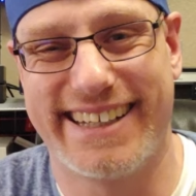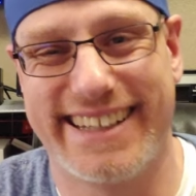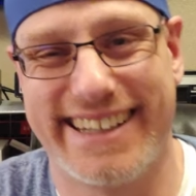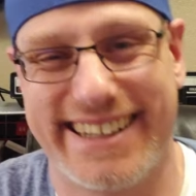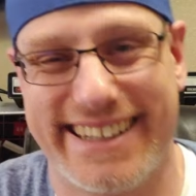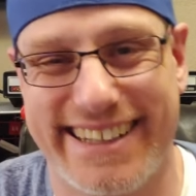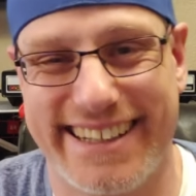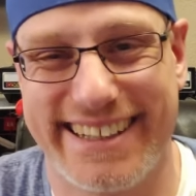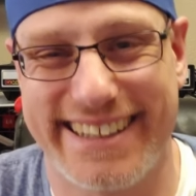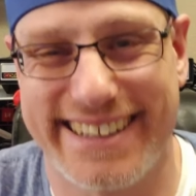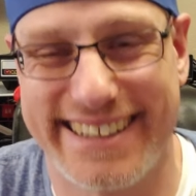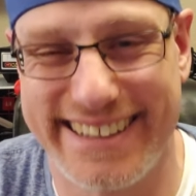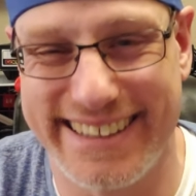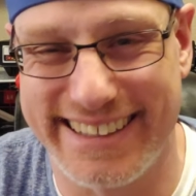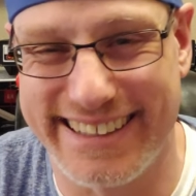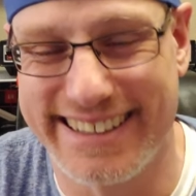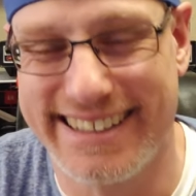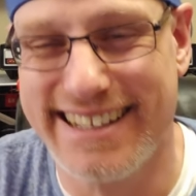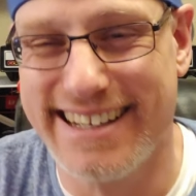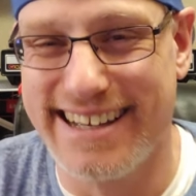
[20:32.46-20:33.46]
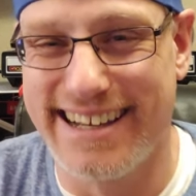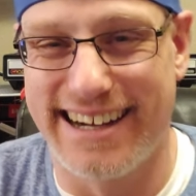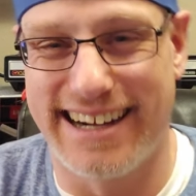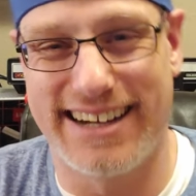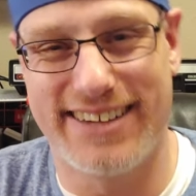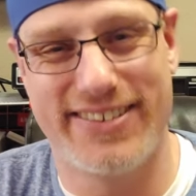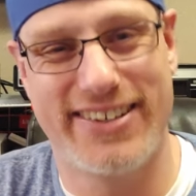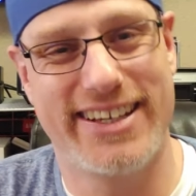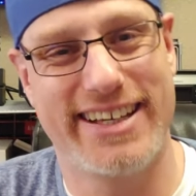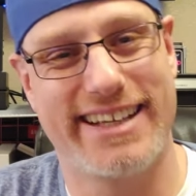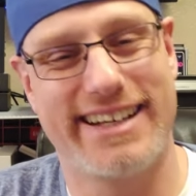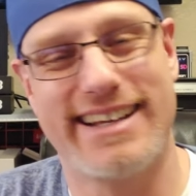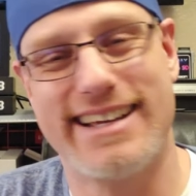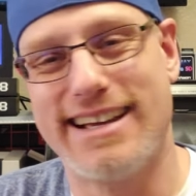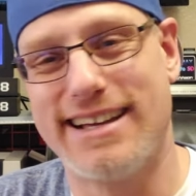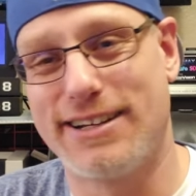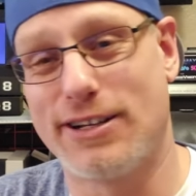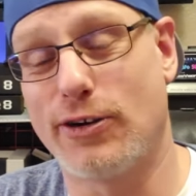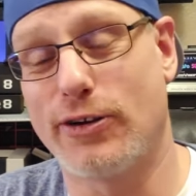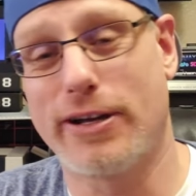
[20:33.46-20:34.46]
I mean,
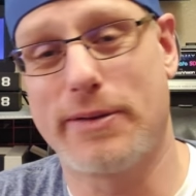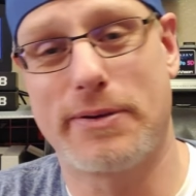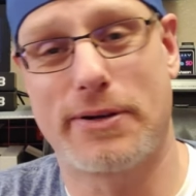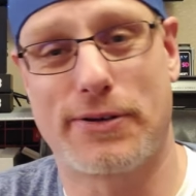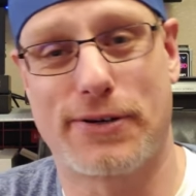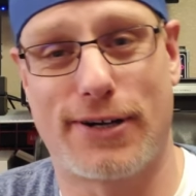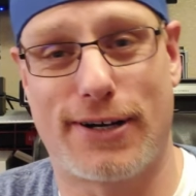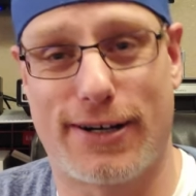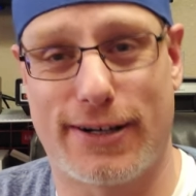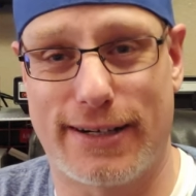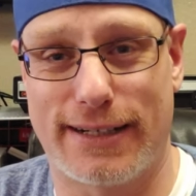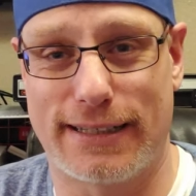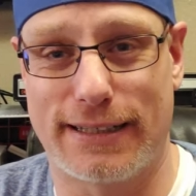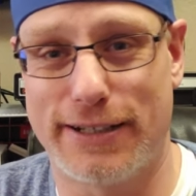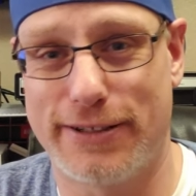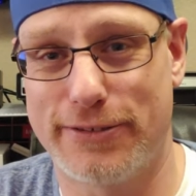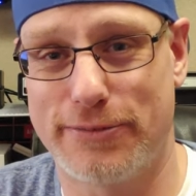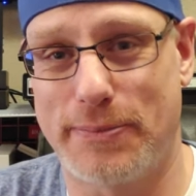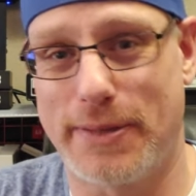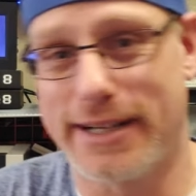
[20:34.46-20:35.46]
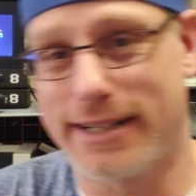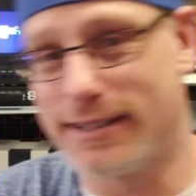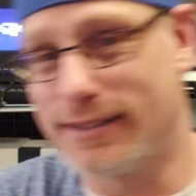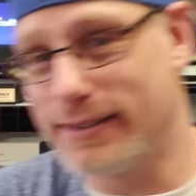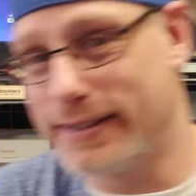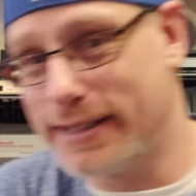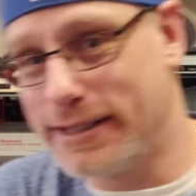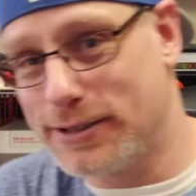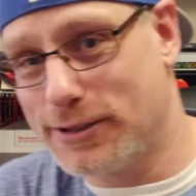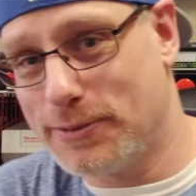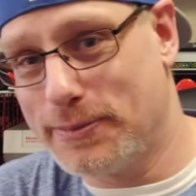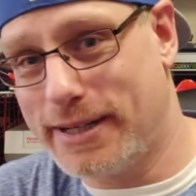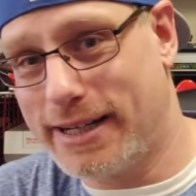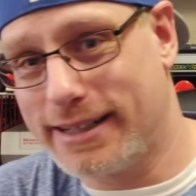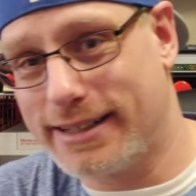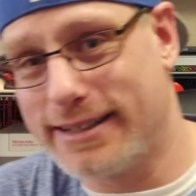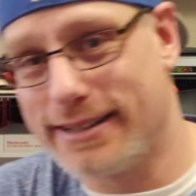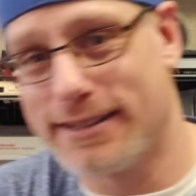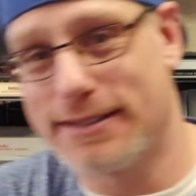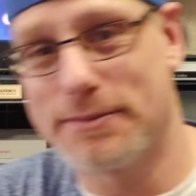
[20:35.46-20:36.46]
don't get me wrong, I love my Coleco
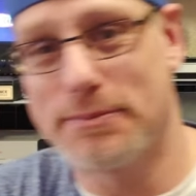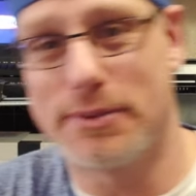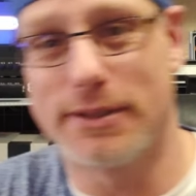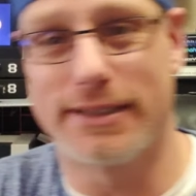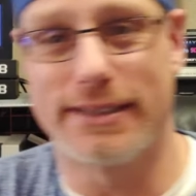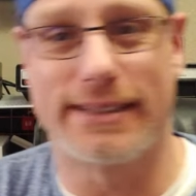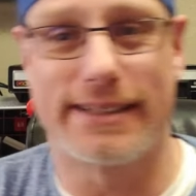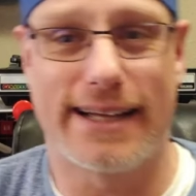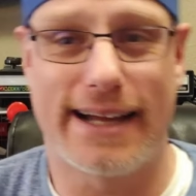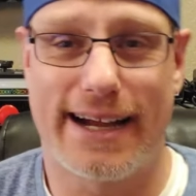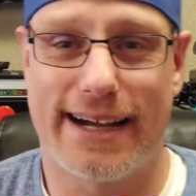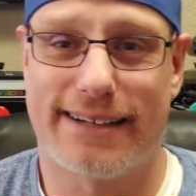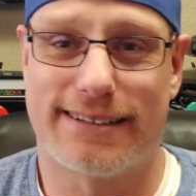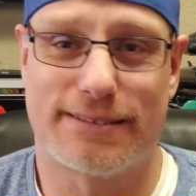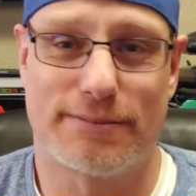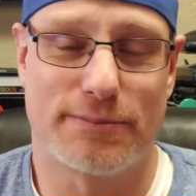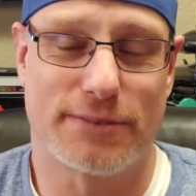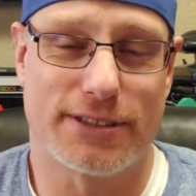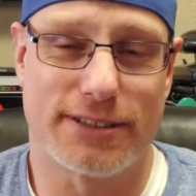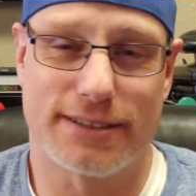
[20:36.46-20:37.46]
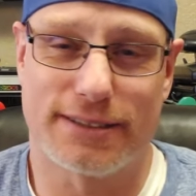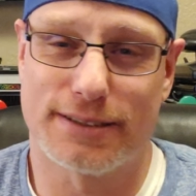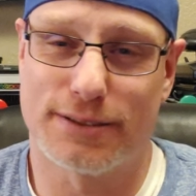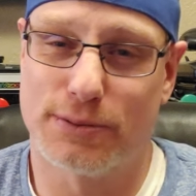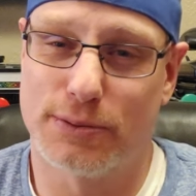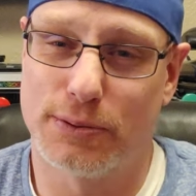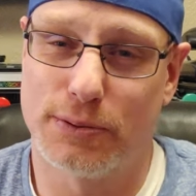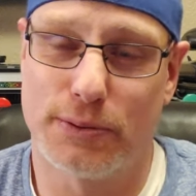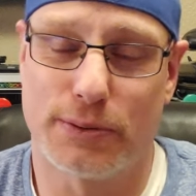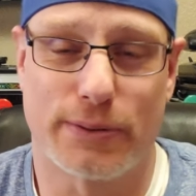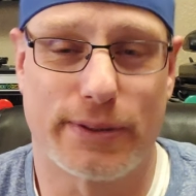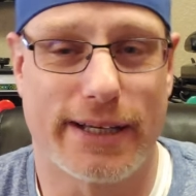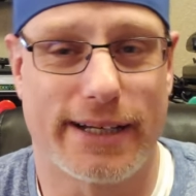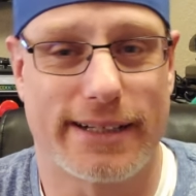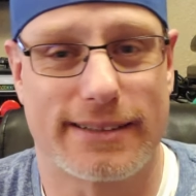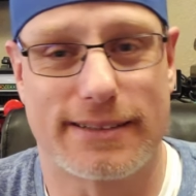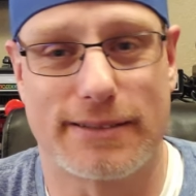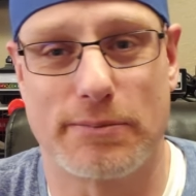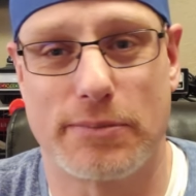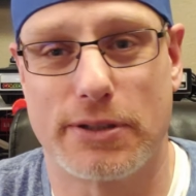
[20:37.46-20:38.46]
back here, but the Adam just, whew,
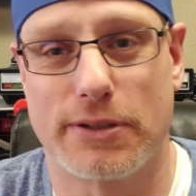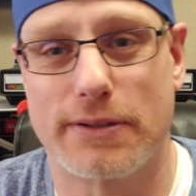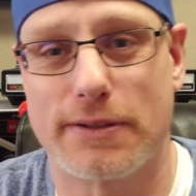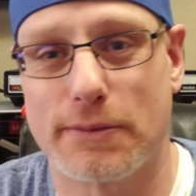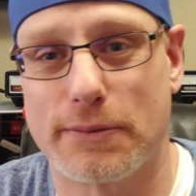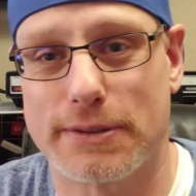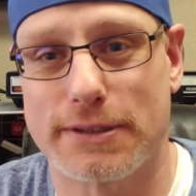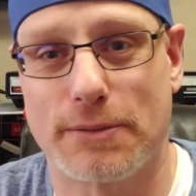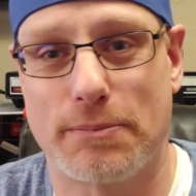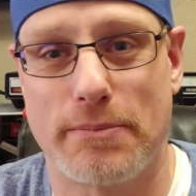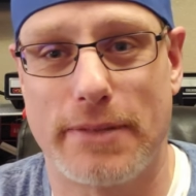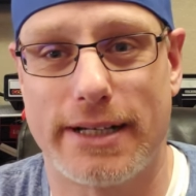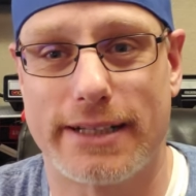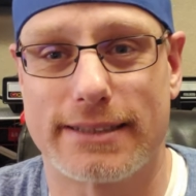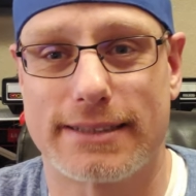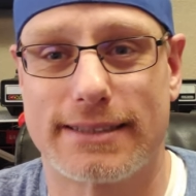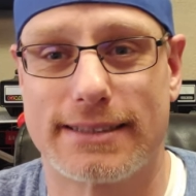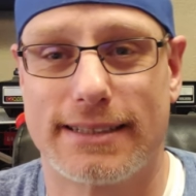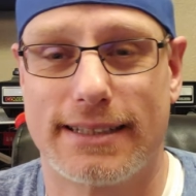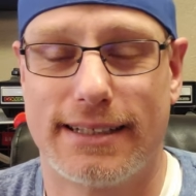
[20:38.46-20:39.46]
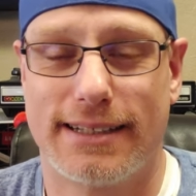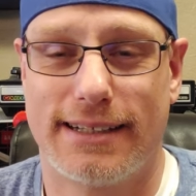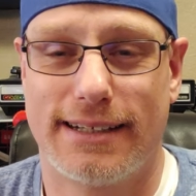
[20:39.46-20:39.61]
that computer was a mess.